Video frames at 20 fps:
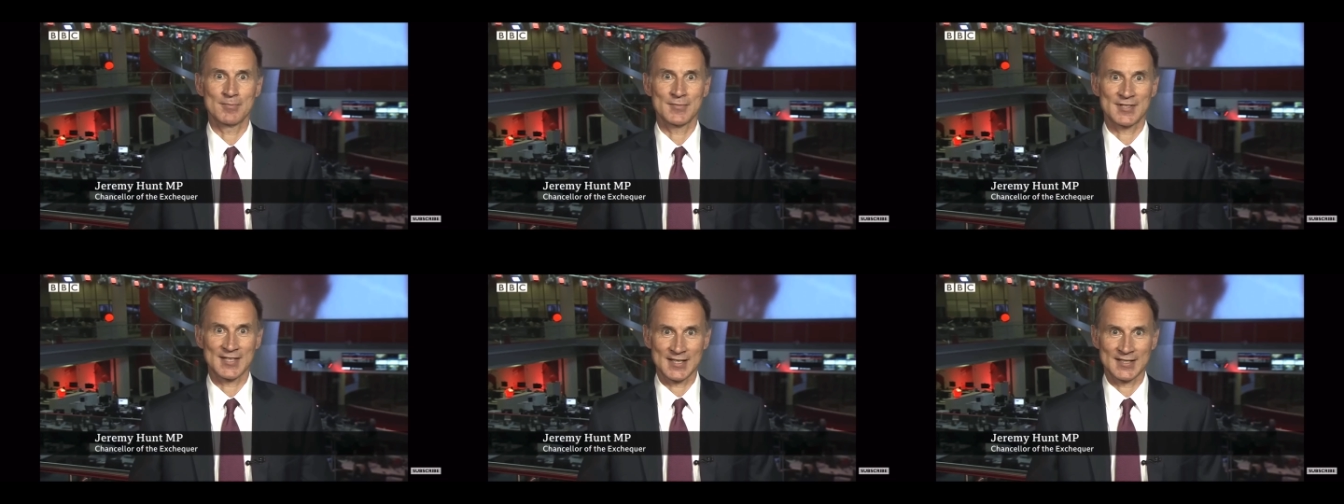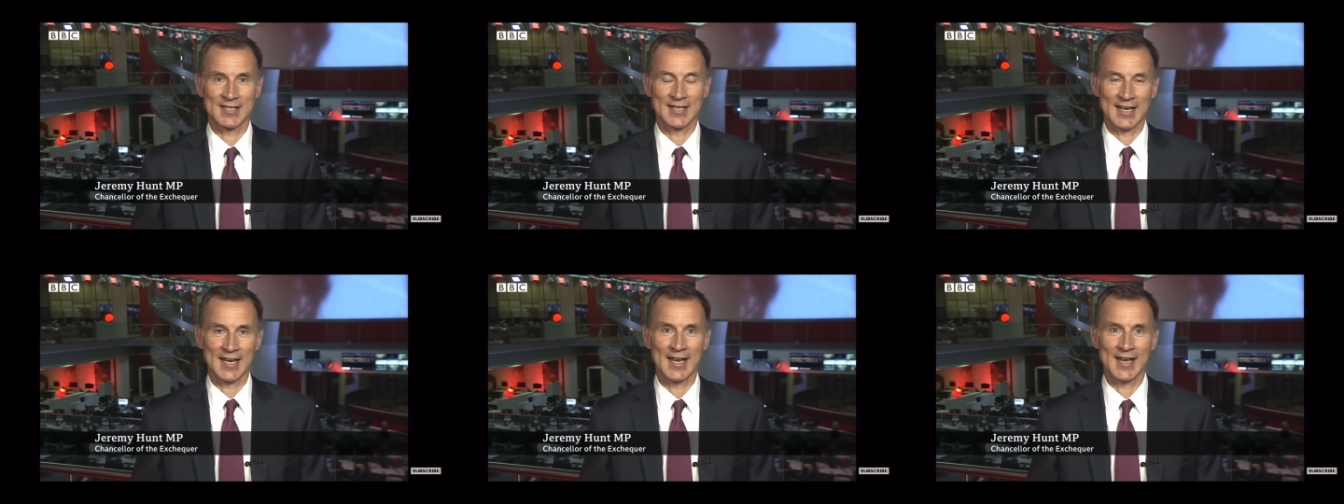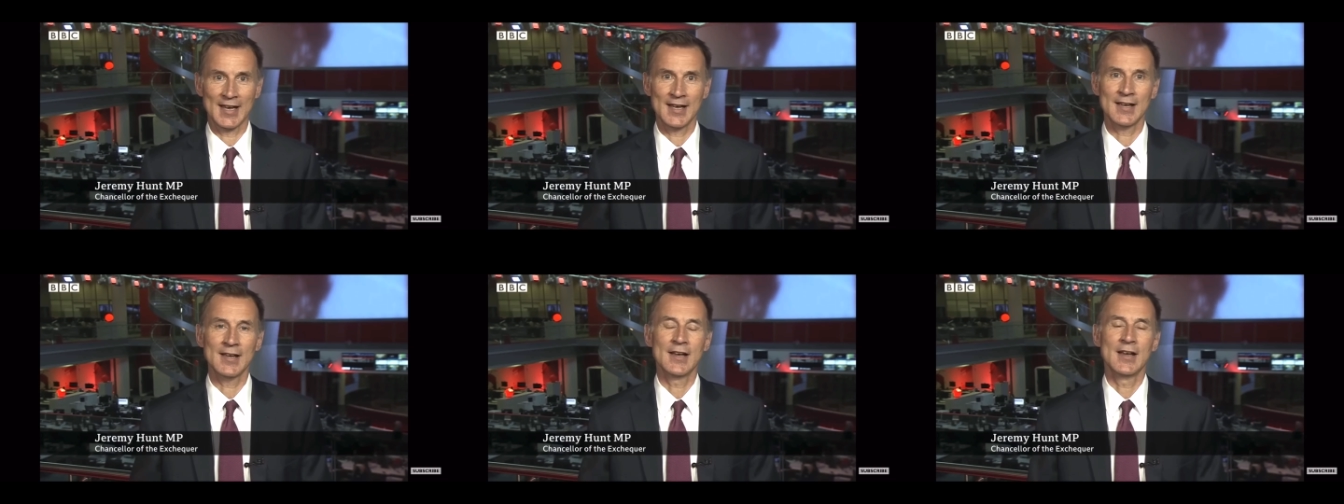
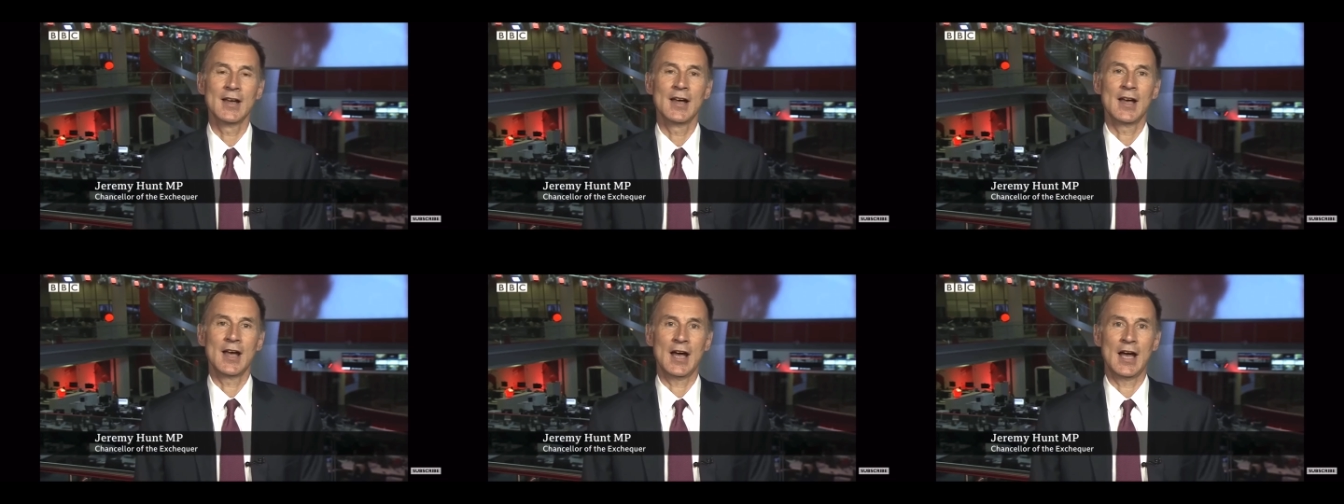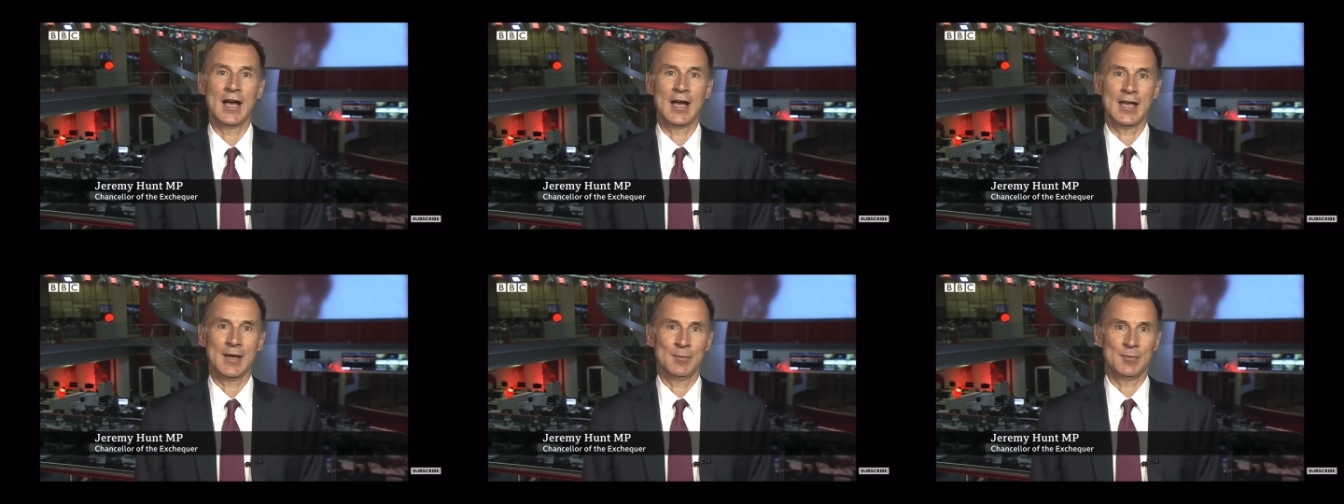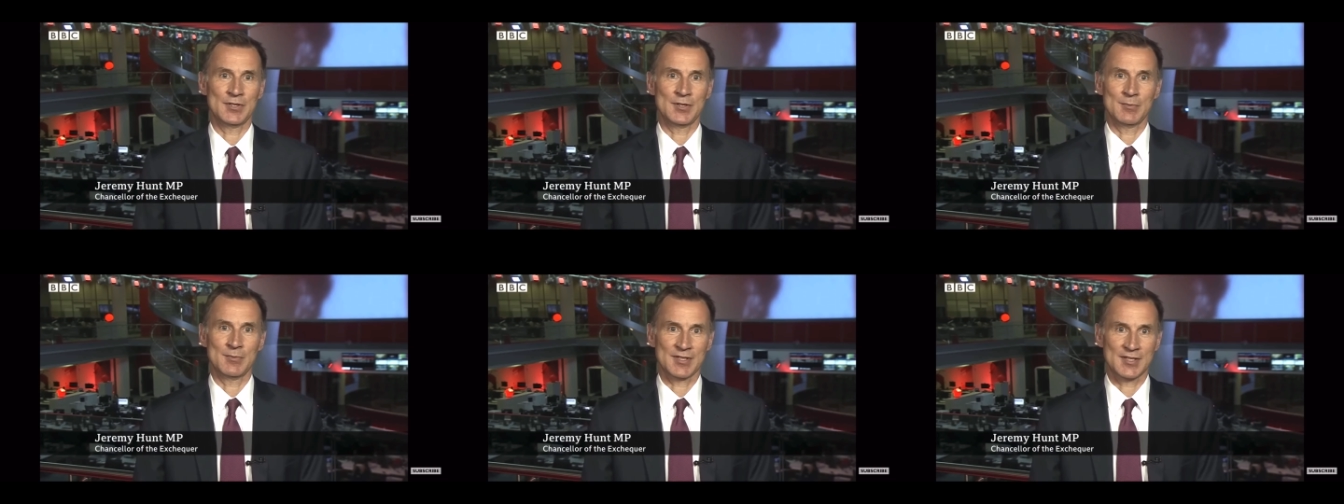1%, the top
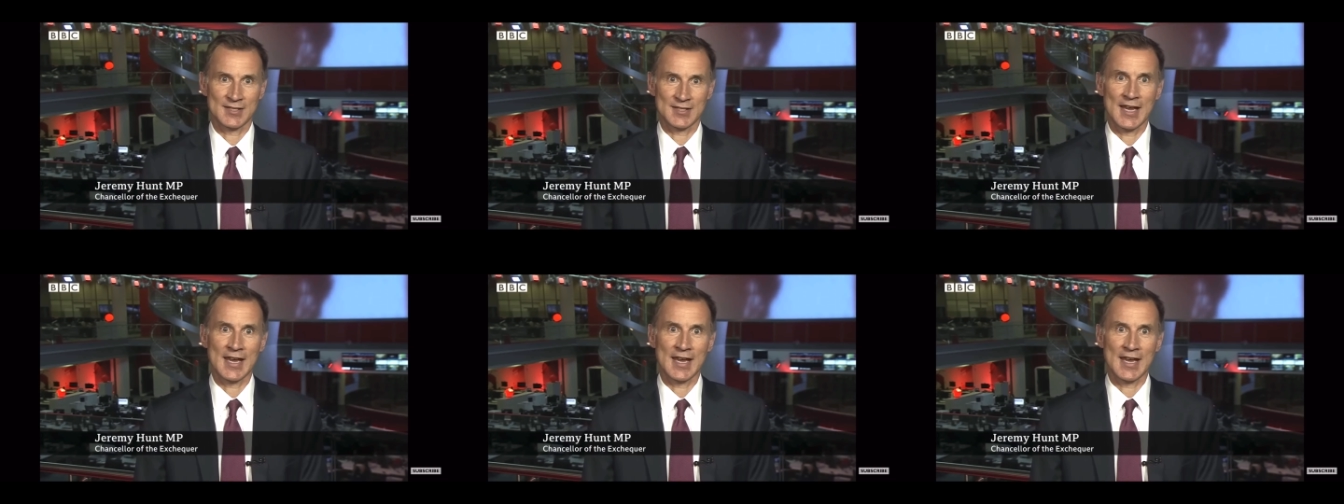9%.